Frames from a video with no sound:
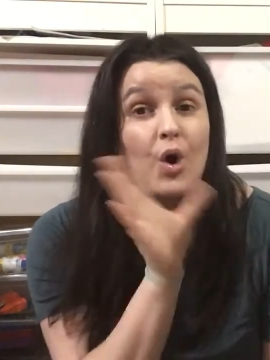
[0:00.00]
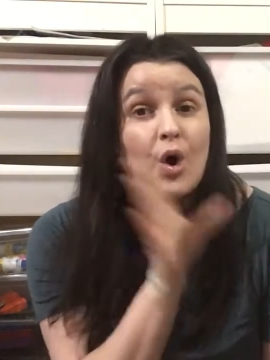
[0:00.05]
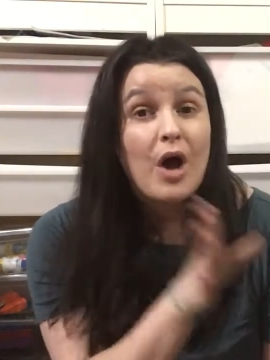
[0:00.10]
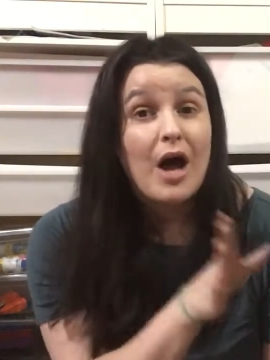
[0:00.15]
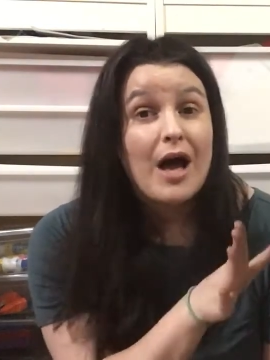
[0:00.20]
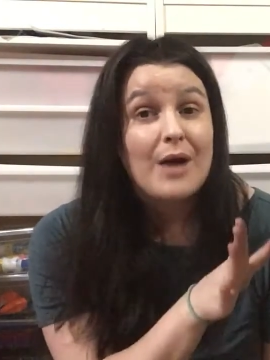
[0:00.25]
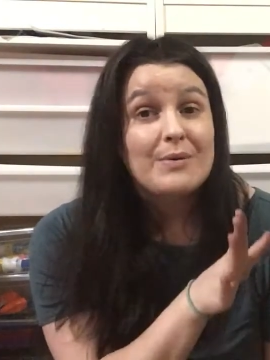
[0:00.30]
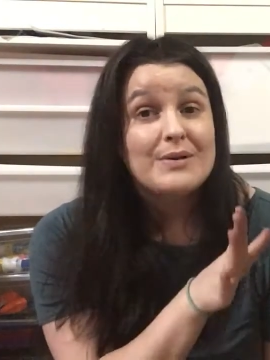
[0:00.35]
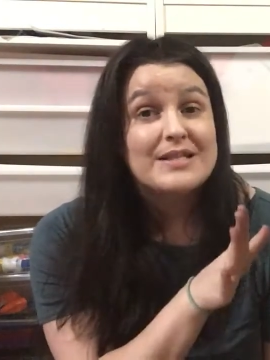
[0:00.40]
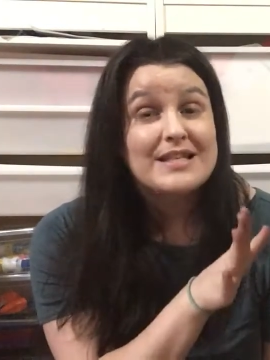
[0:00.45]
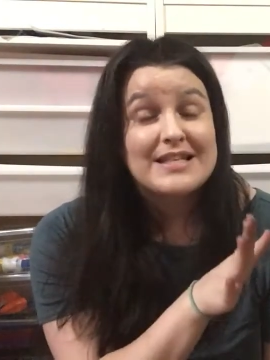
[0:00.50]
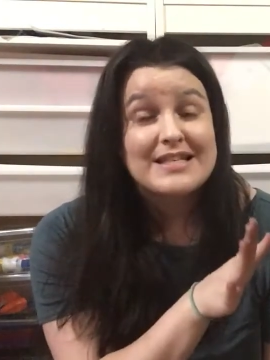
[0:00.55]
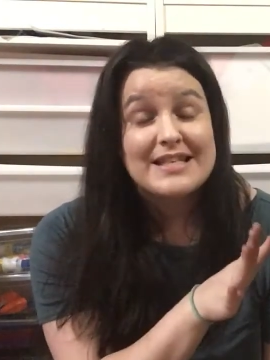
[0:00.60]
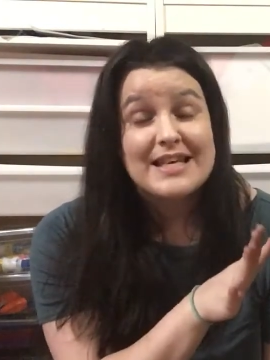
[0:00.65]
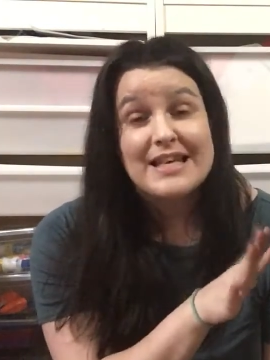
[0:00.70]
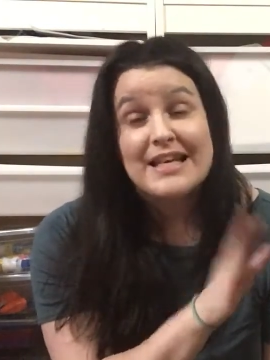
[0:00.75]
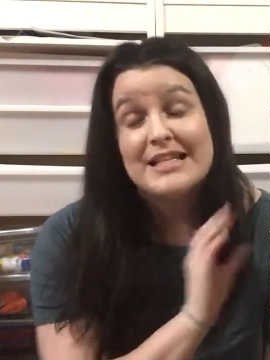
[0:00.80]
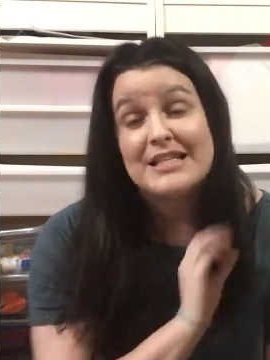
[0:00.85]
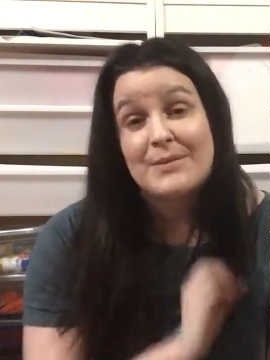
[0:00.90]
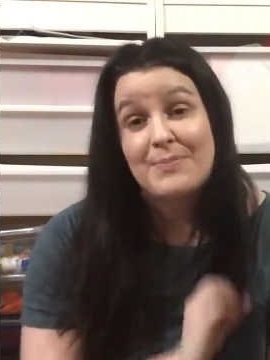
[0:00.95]
I was
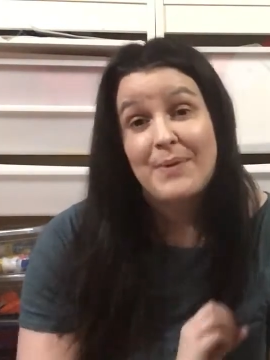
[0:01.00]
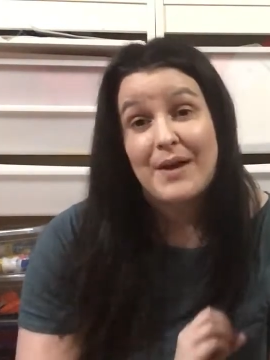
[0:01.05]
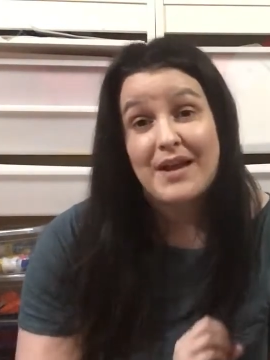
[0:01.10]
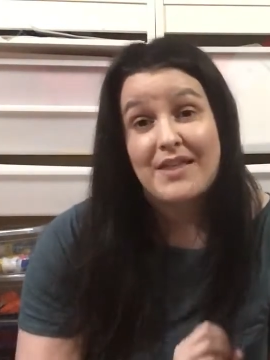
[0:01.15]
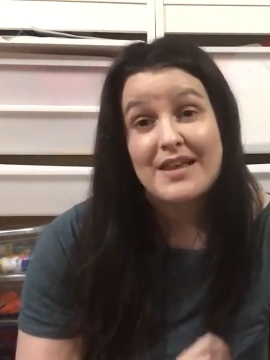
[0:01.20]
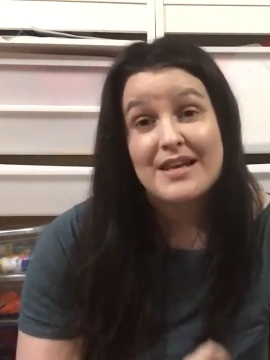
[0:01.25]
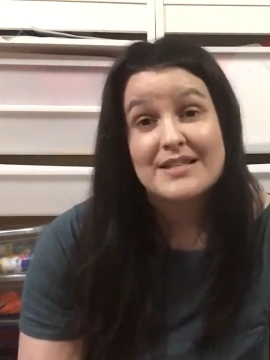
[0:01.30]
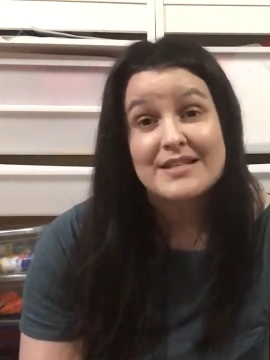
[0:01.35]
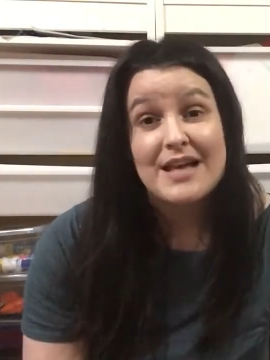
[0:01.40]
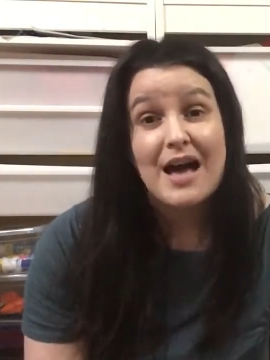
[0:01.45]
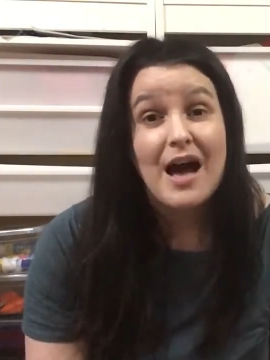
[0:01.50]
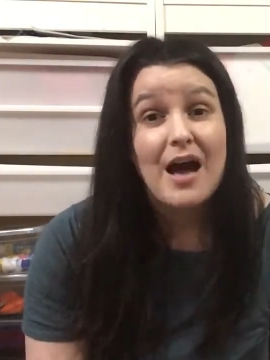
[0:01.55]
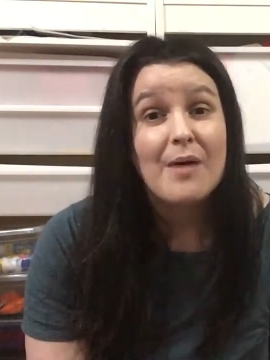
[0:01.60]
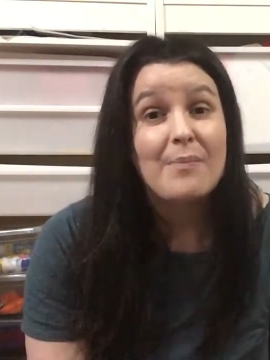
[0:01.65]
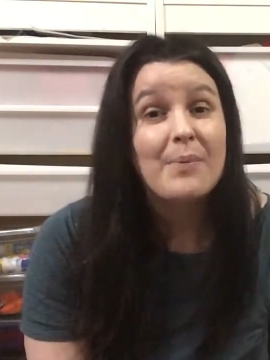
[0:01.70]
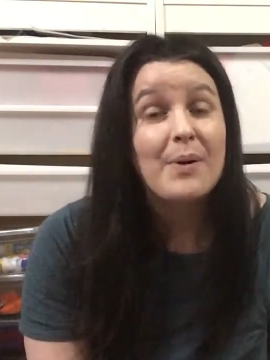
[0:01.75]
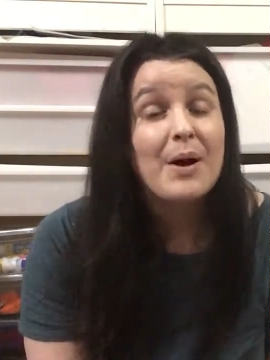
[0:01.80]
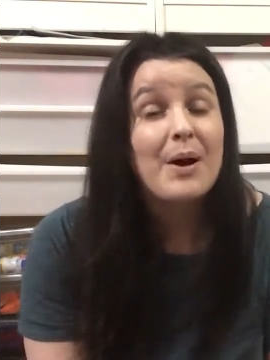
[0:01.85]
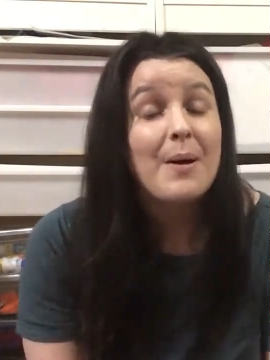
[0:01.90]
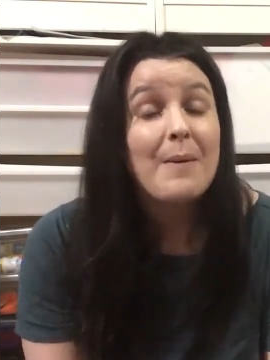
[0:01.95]
excited to pick this
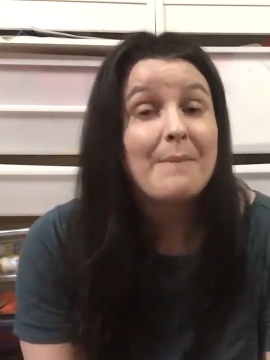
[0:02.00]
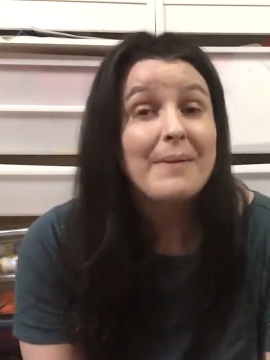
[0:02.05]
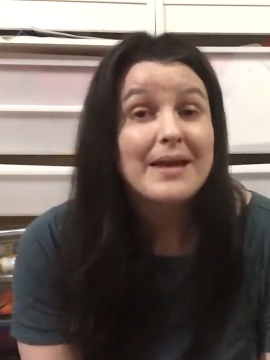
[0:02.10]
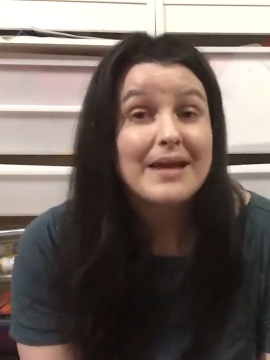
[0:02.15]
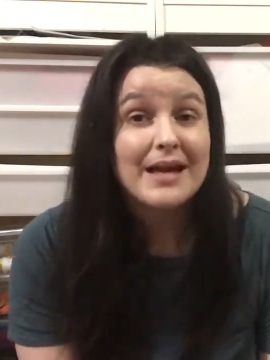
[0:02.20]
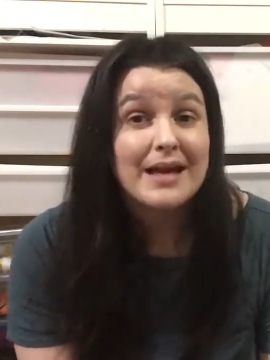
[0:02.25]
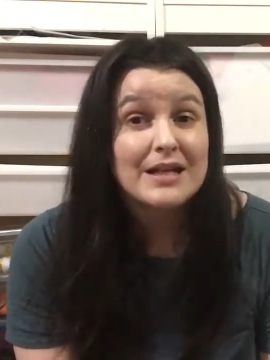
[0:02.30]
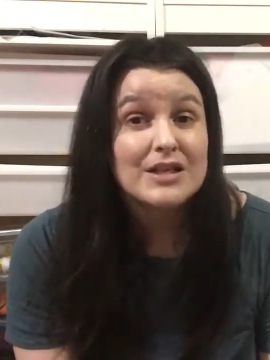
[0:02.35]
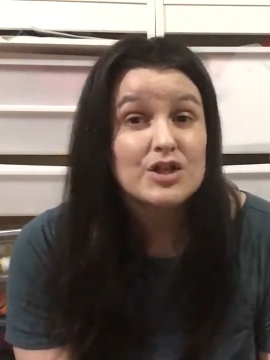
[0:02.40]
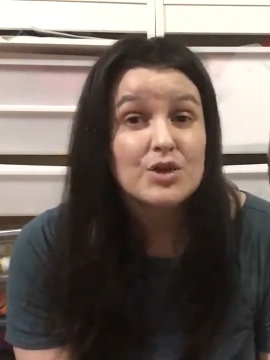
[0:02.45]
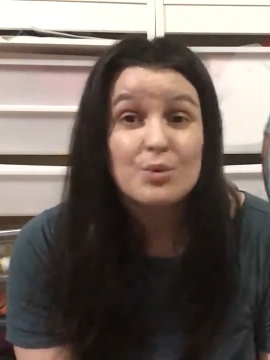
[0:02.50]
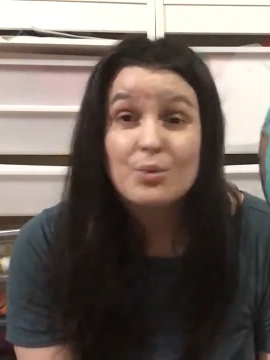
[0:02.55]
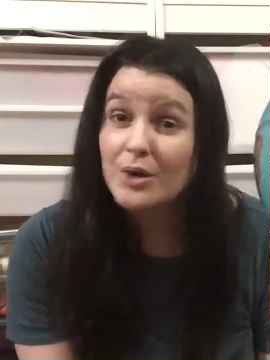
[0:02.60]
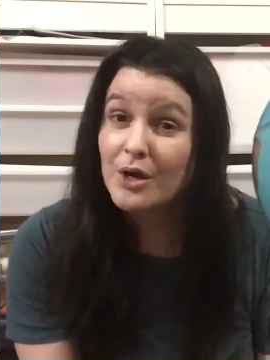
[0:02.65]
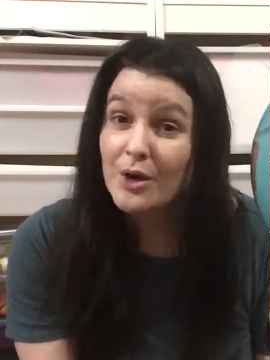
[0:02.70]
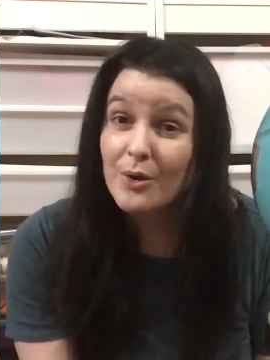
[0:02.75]
up because we are